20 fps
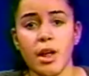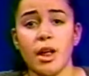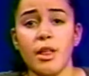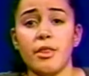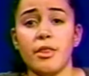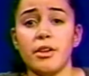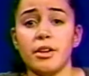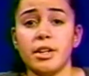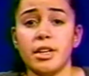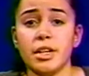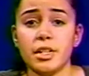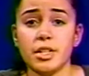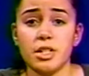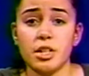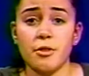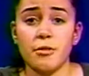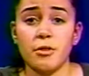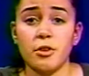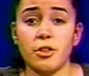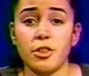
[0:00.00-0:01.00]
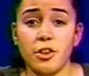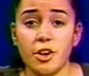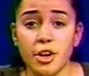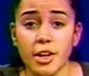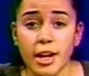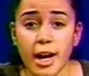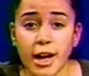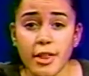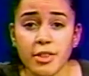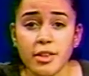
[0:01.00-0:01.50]
The Knicks suffered their
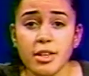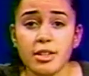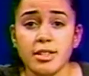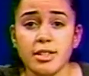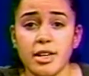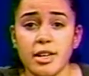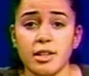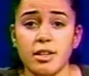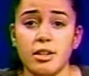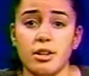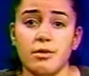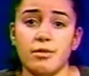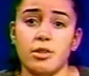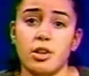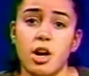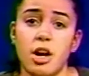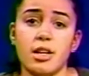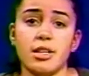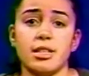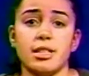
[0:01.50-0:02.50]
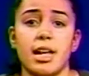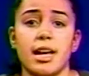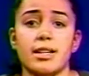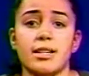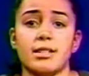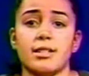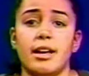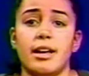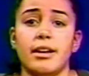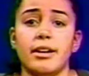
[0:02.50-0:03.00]
9th consecutive loss
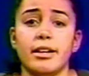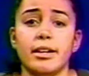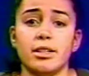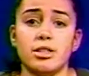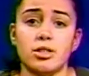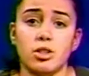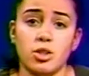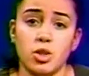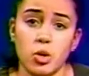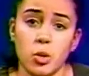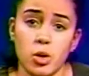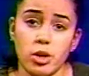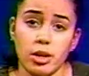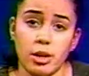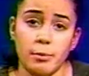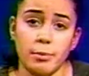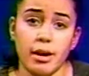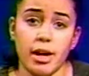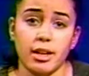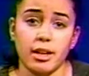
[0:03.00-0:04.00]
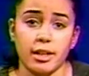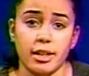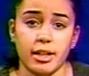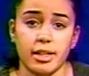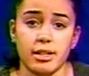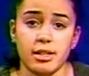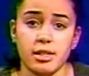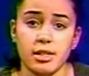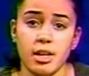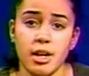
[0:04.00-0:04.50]
last night against the New Orleans
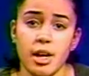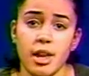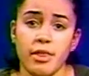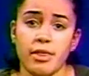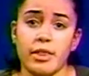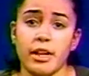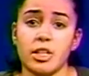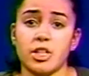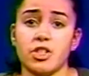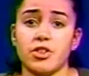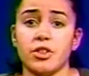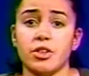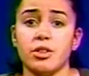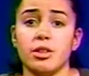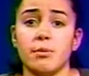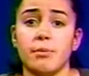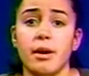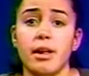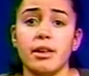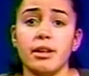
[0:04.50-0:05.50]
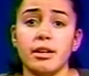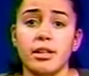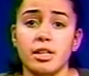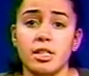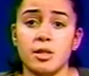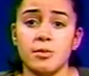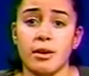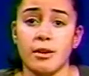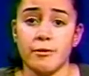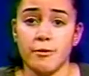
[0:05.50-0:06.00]
Pelicans. They trailed the
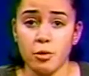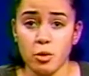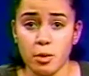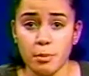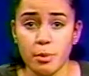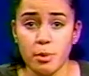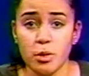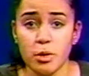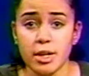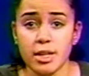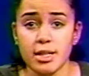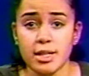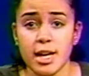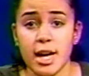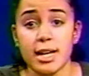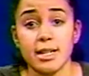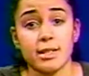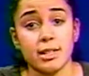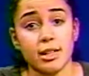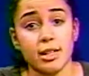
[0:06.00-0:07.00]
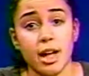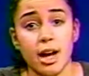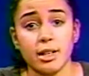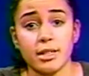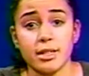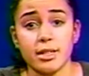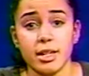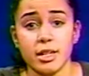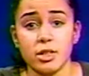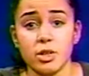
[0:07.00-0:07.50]
Pelicans by 4 points as the
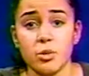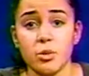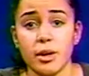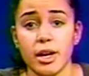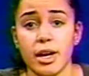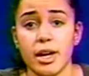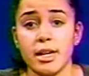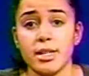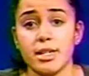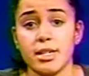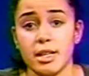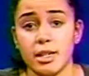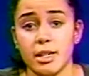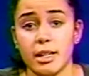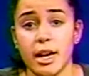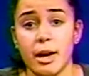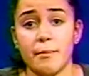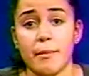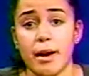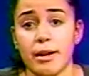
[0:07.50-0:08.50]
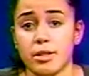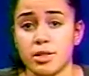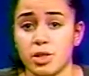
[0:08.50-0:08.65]
clock ticked away Sunday at Madison